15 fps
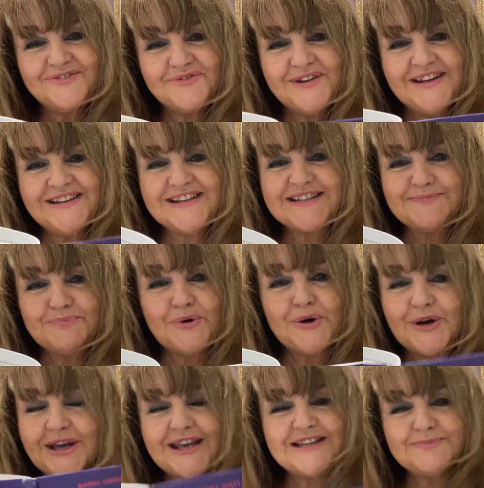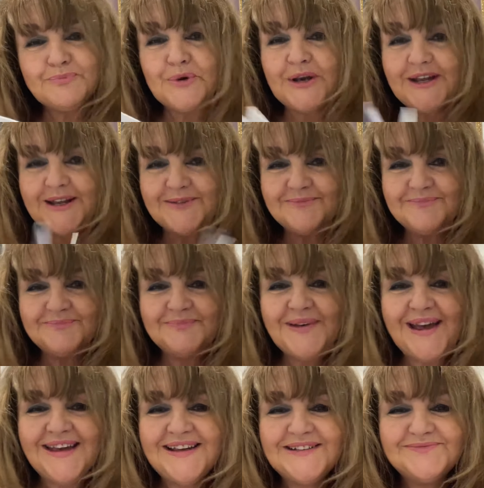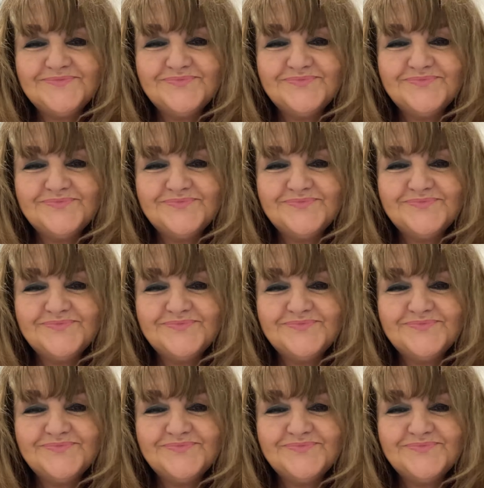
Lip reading: read this book. It's brilliant. Bye.